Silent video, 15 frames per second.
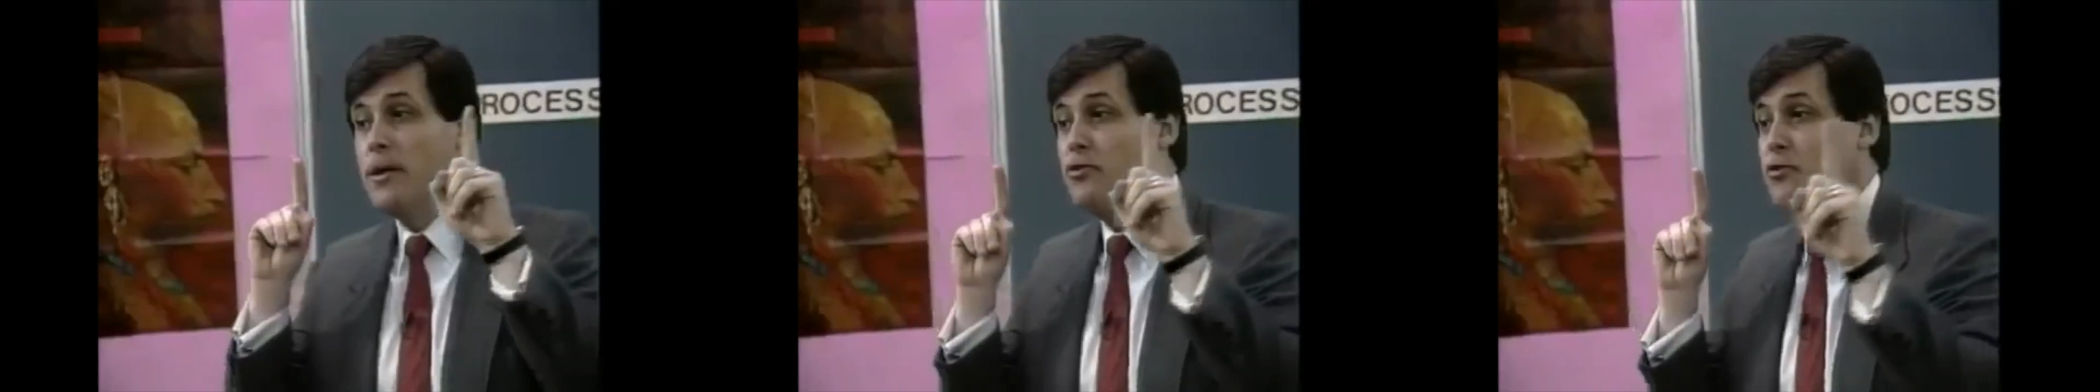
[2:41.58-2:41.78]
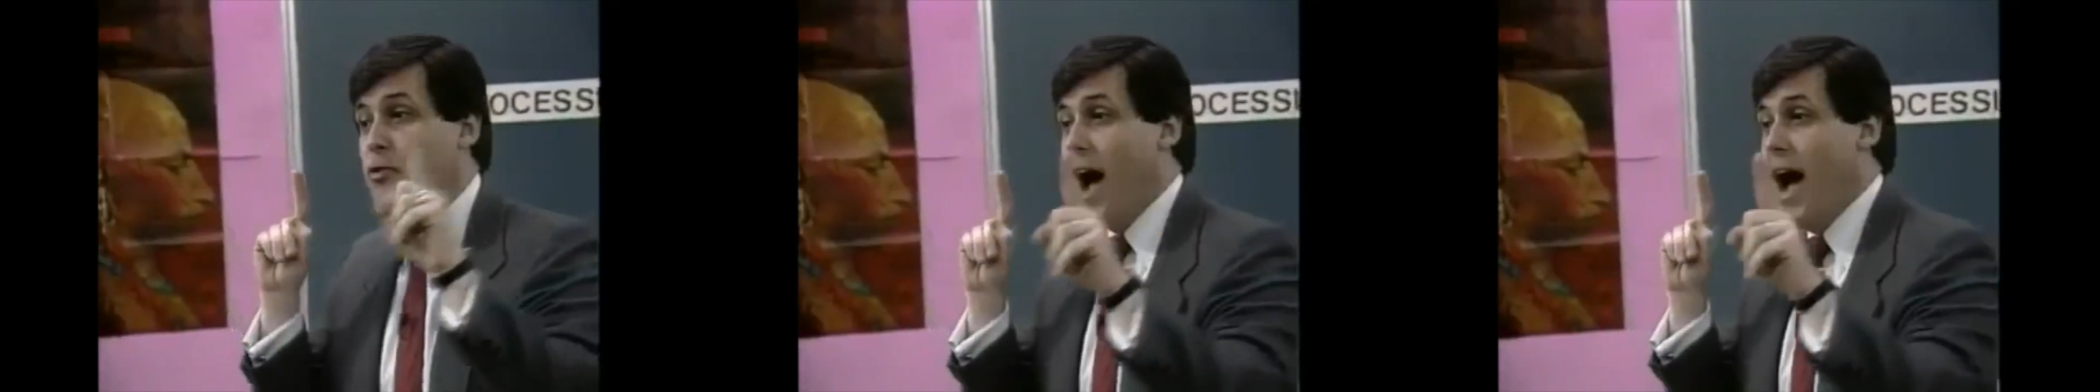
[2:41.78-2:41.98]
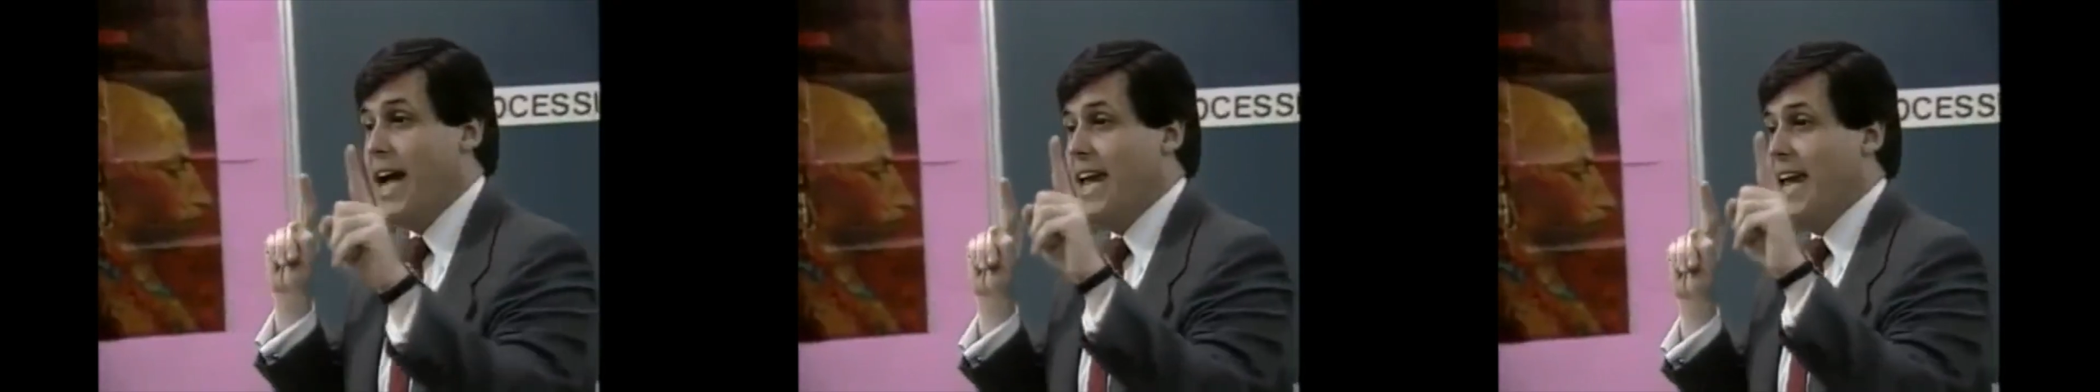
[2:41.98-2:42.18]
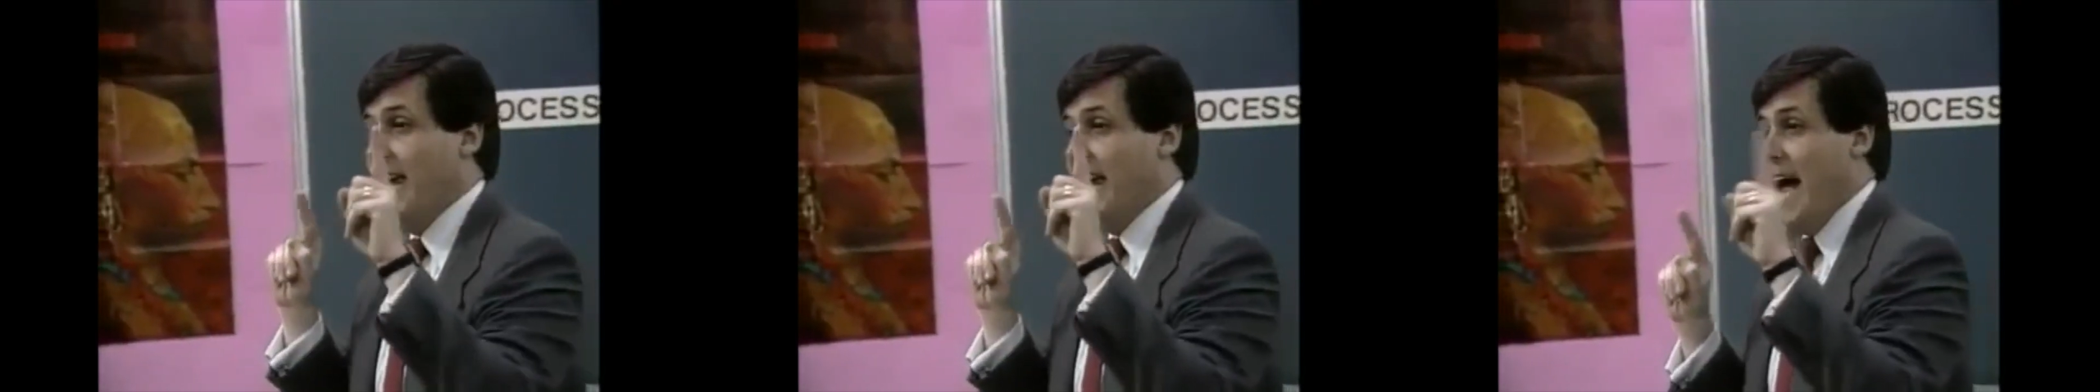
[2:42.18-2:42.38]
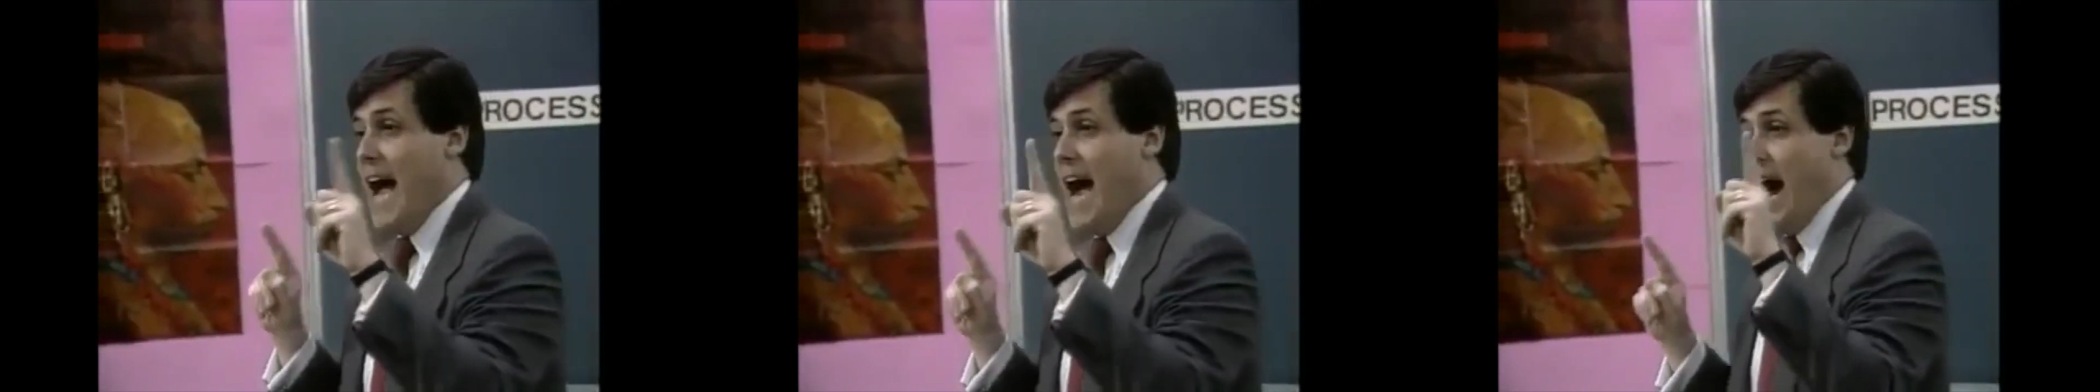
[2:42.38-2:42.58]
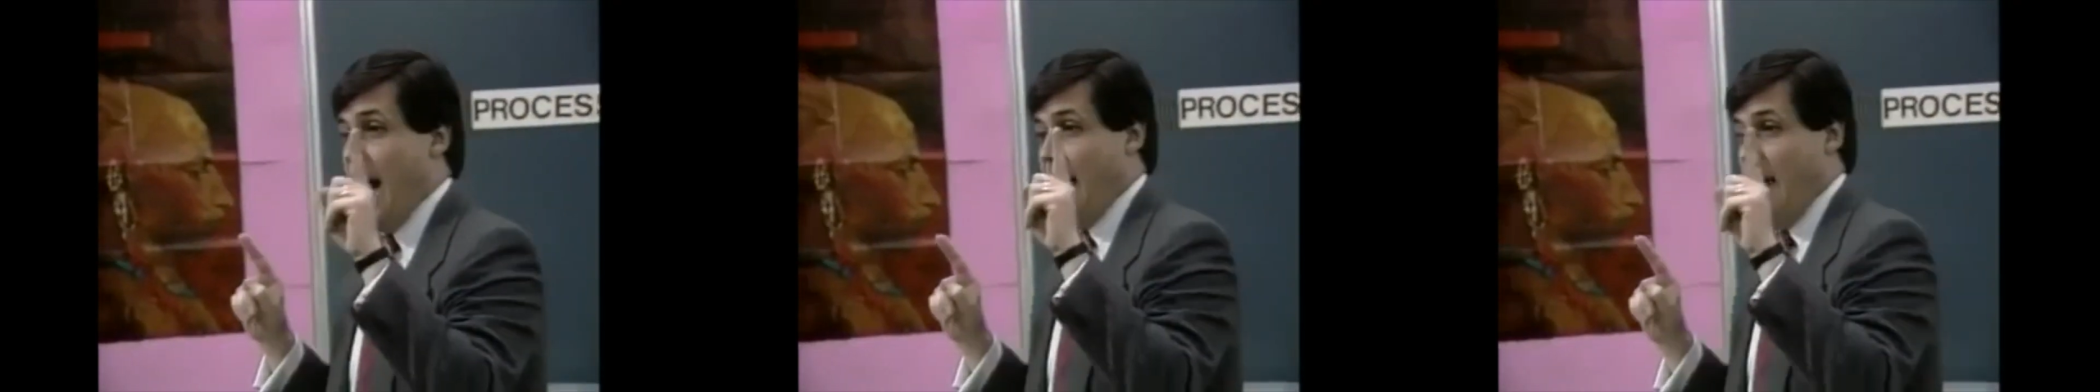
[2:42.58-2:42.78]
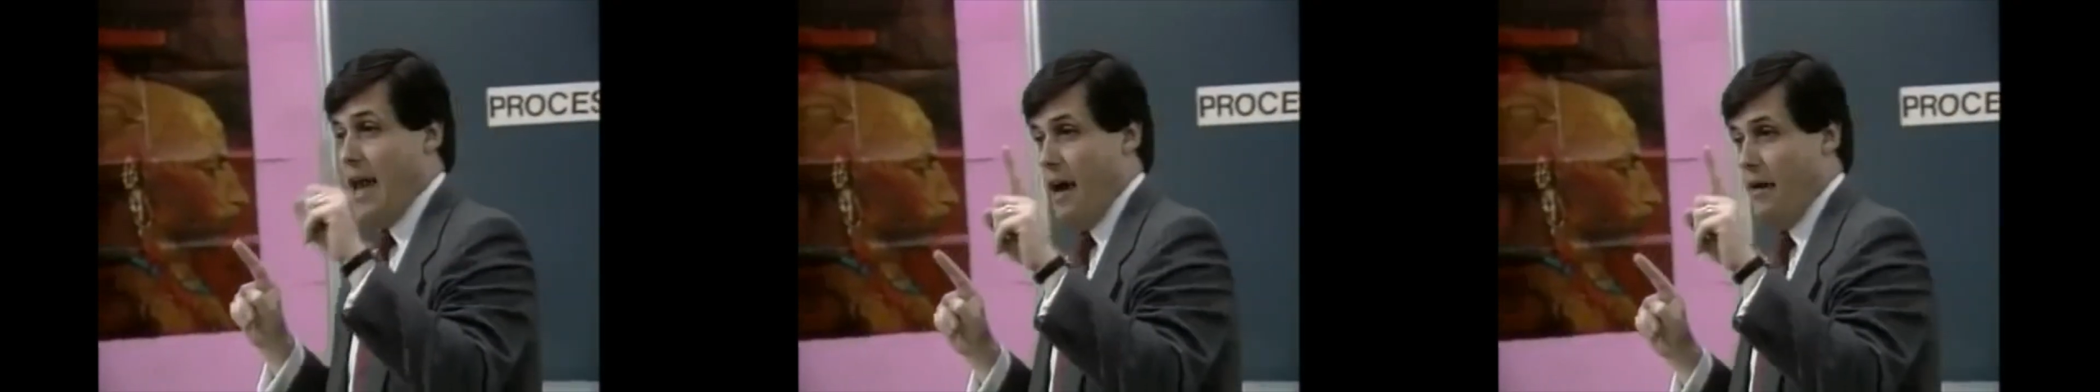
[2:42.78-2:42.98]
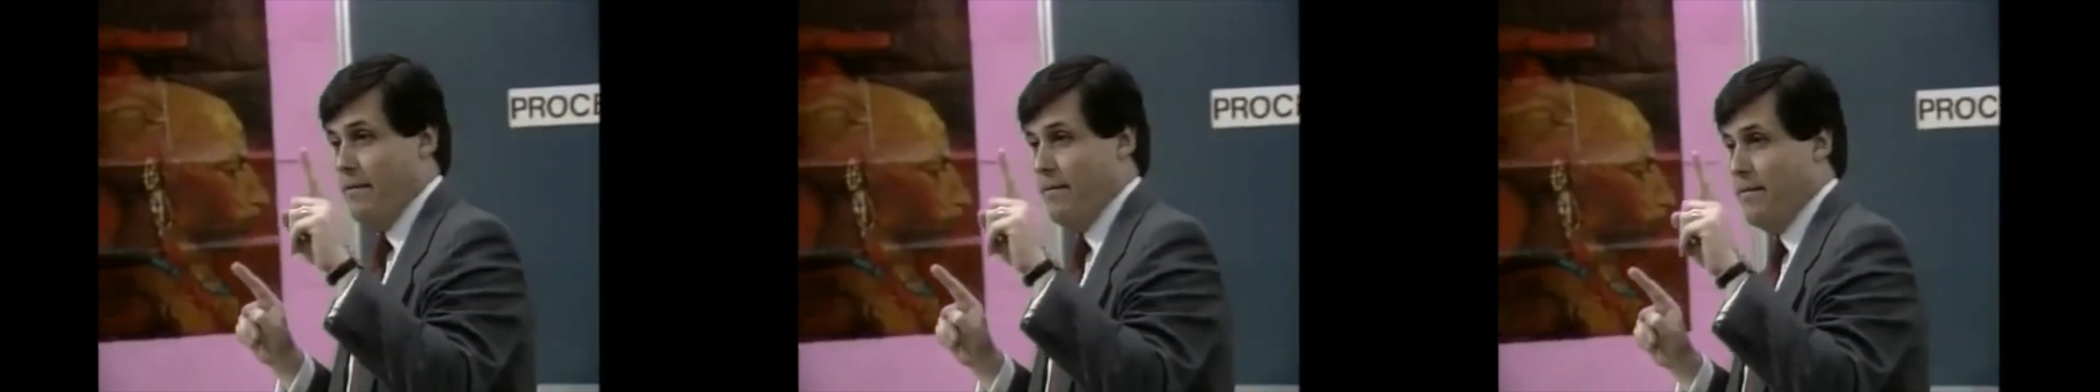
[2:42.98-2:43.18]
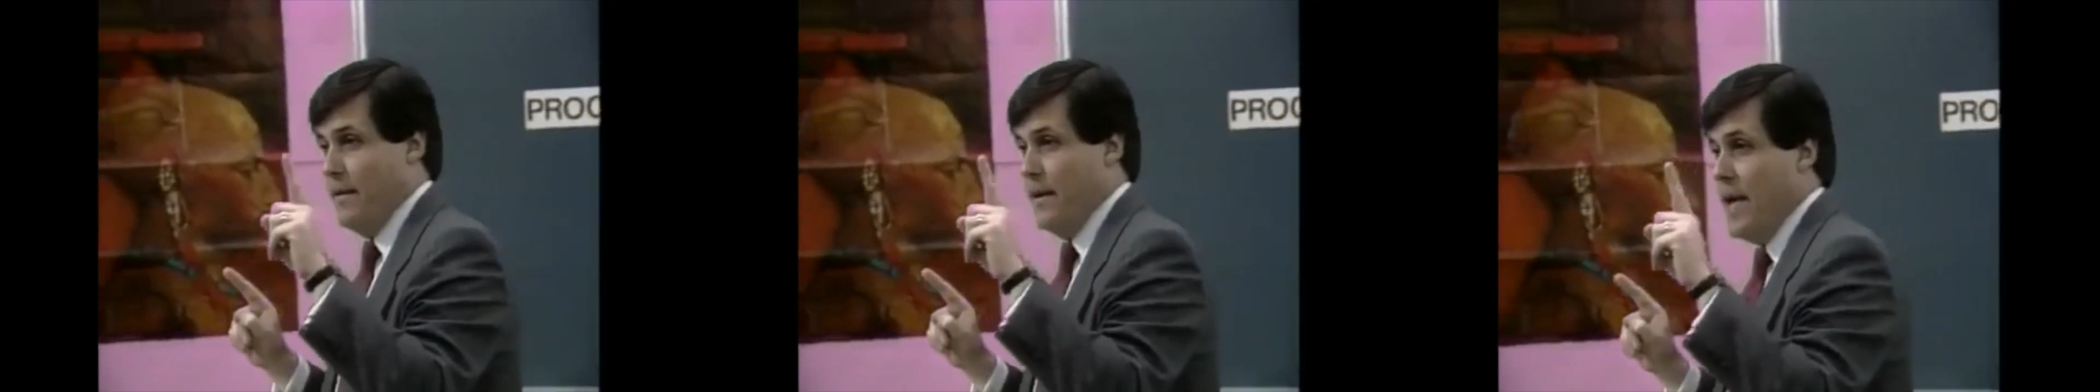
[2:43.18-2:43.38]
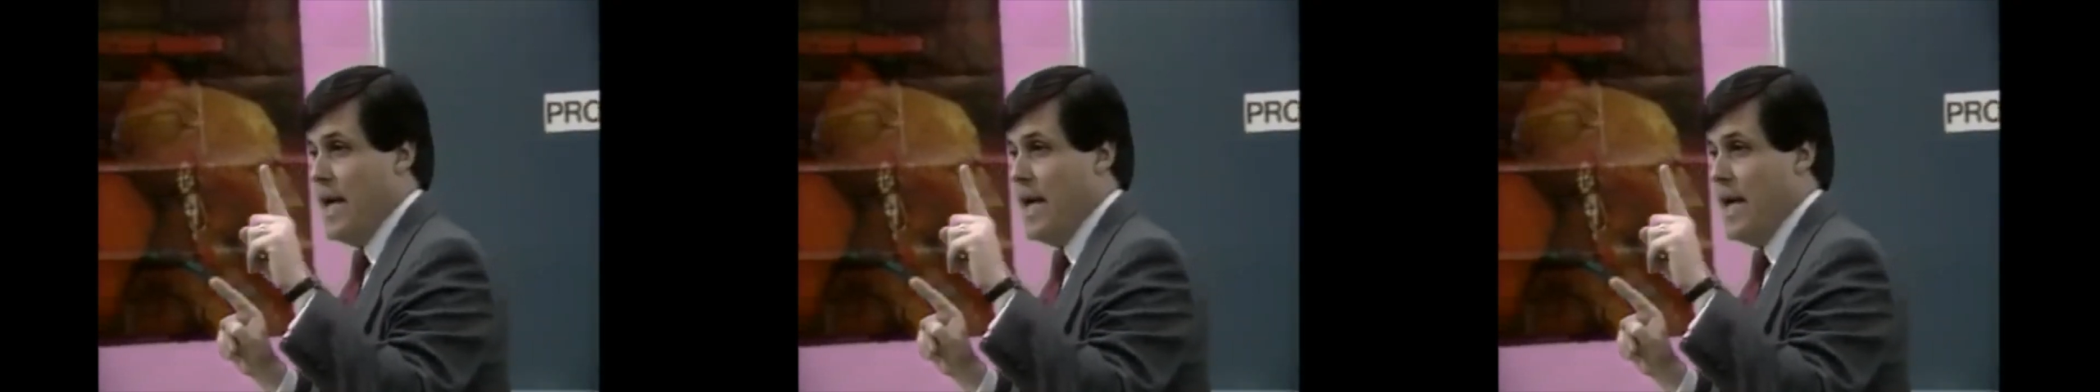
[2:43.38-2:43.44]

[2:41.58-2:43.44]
Trying hard enough.